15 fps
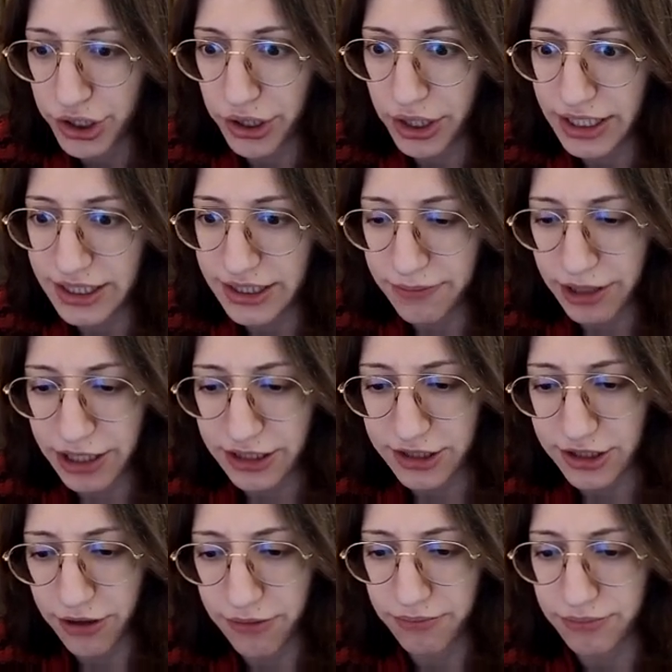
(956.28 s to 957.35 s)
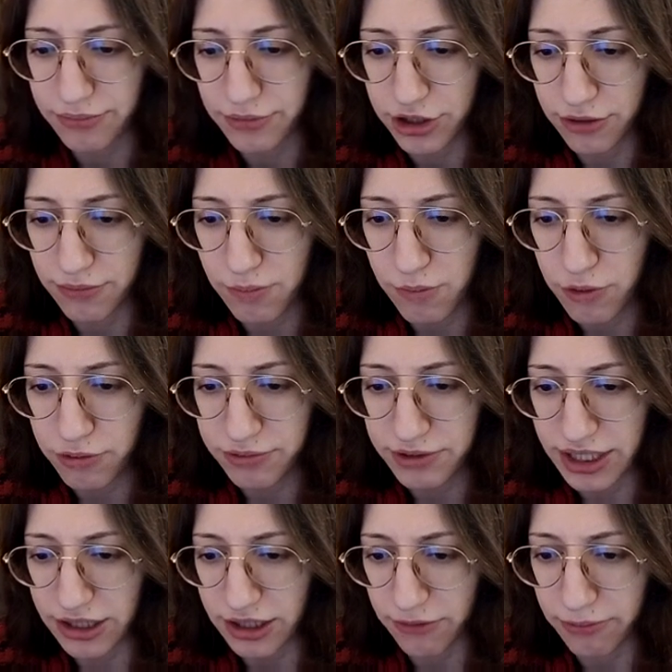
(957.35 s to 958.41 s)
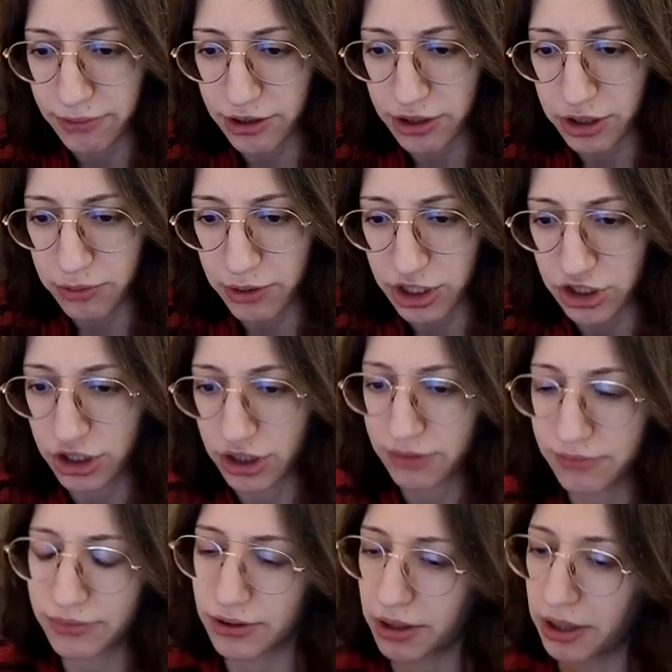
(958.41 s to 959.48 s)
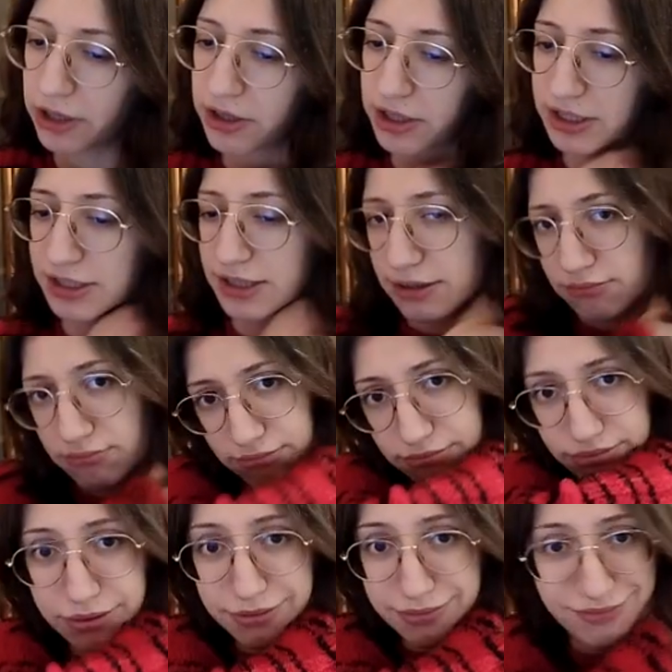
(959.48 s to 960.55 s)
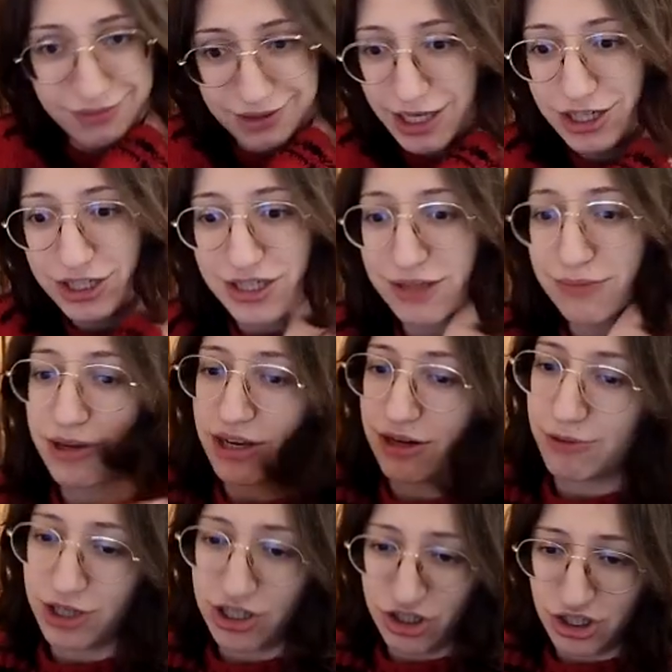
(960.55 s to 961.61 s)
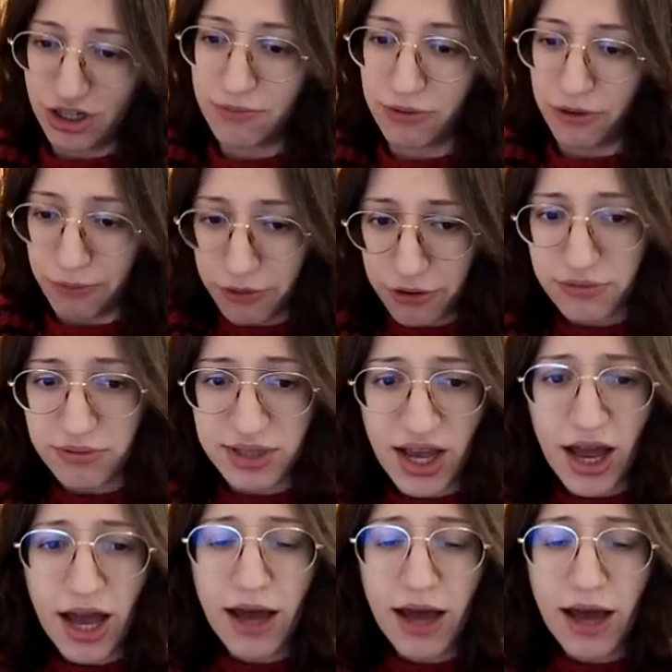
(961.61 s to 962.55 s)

So let's make some moves that are very questionable, like this. Let's just make questionable moves